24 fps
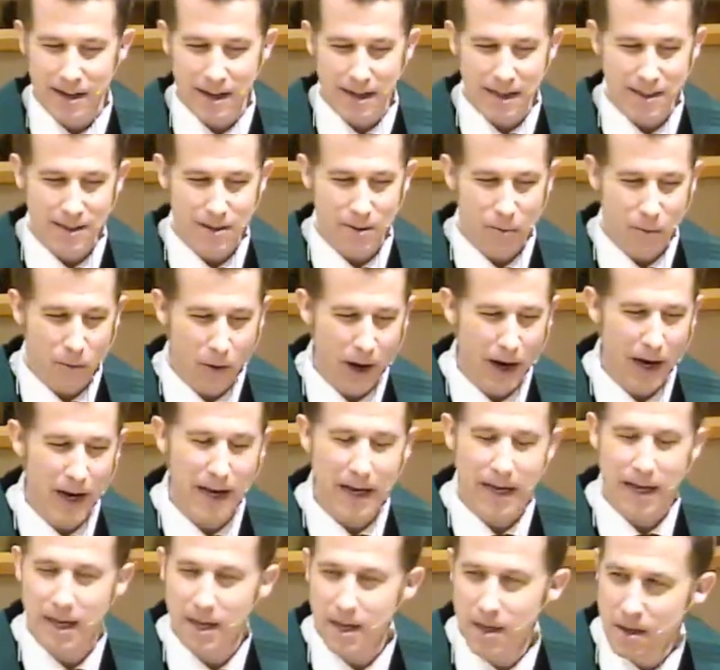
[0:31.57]
into
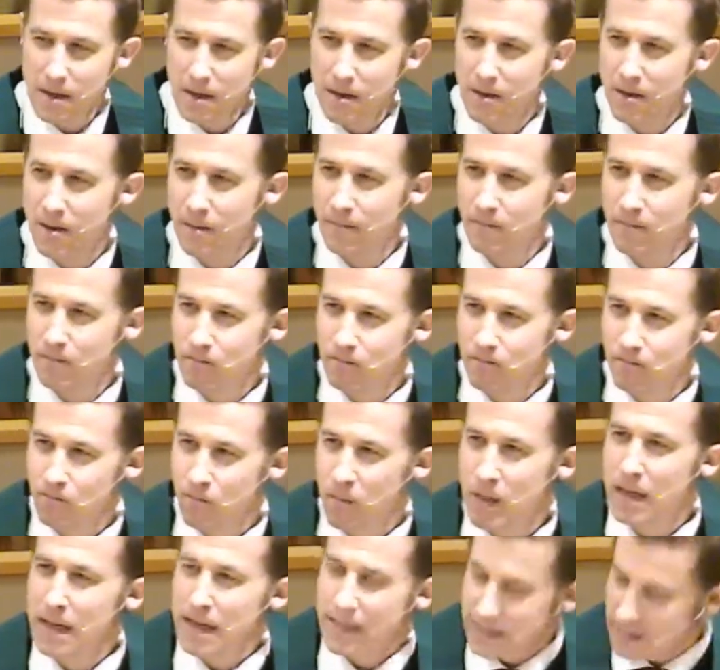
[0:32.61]
wine.
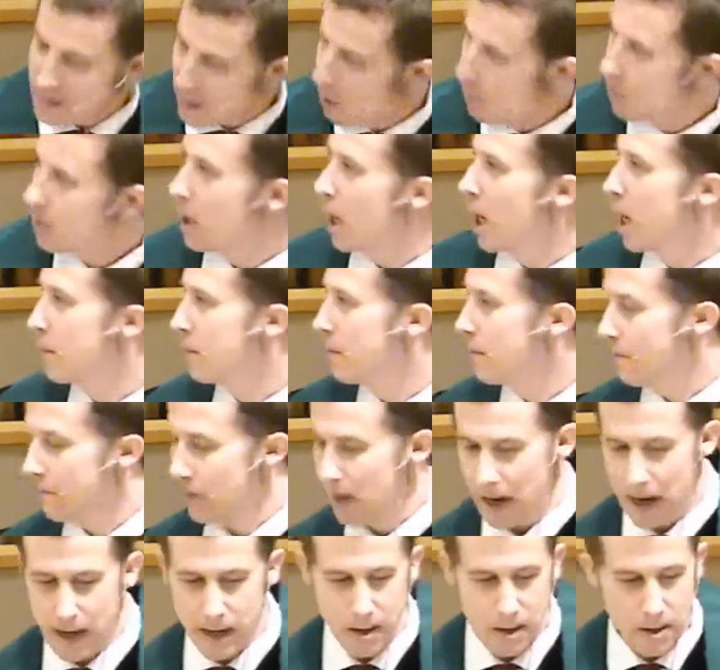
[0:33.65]
Someone ought to be
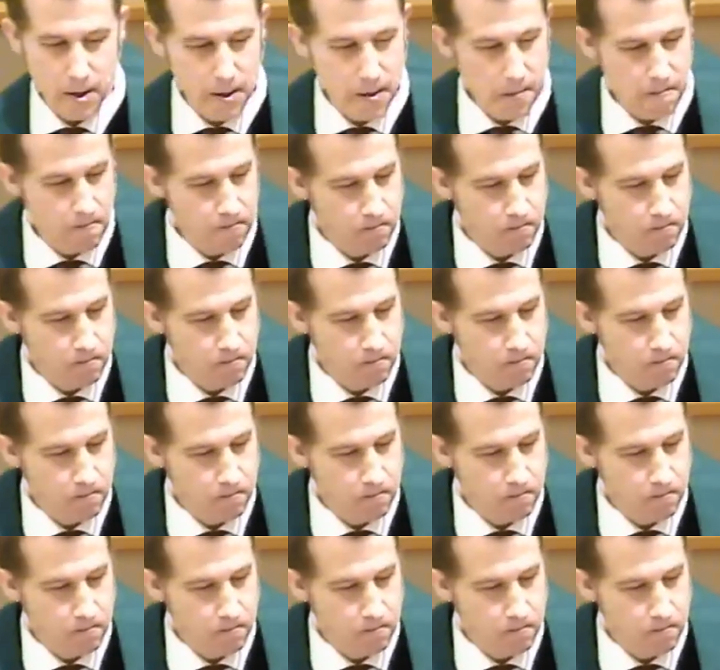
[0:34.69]
fired.